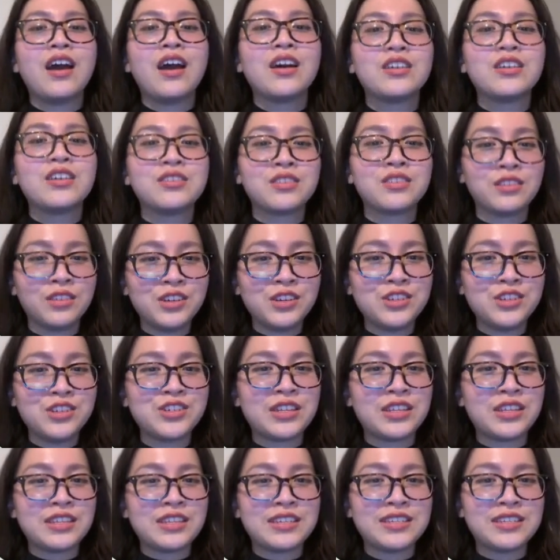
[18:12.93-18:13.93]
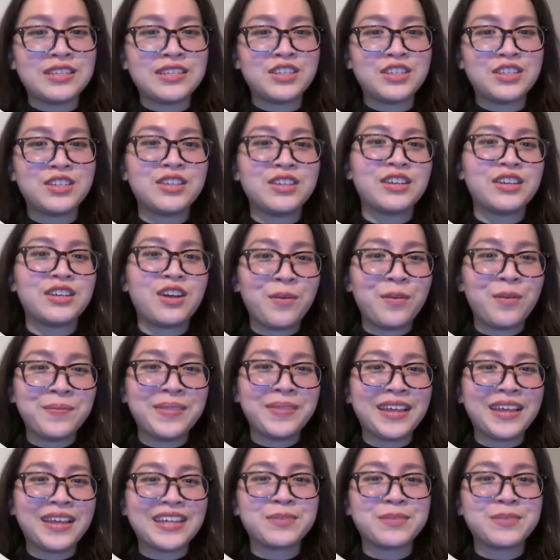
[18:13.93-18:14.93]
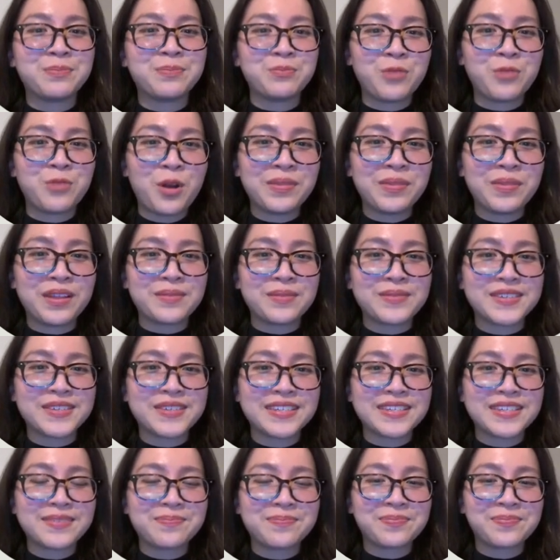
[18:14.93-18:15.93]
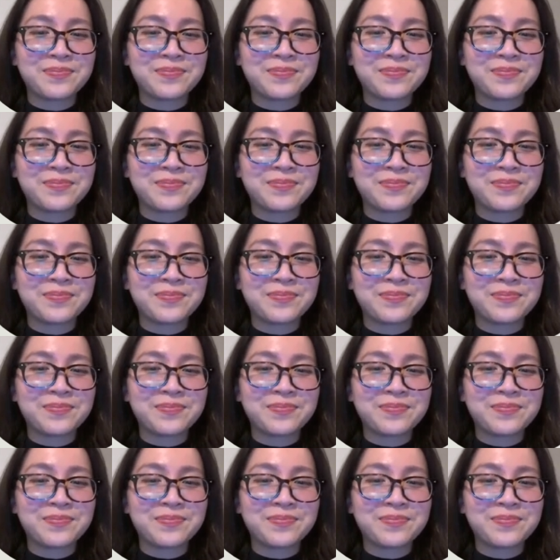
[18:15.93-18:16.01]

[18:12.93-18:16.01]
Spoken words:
solutions to complex problems.